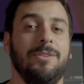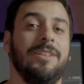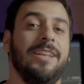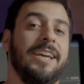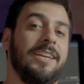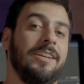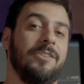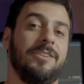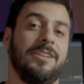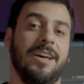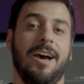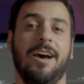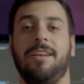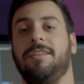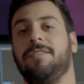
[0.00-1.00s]
you like it or
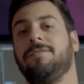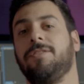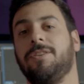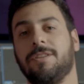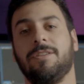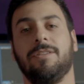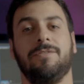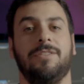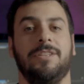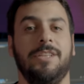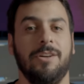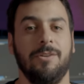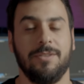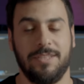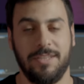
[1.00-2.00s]
not, vertical
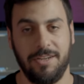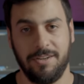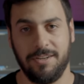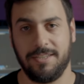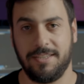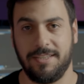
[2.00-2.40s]
video is here to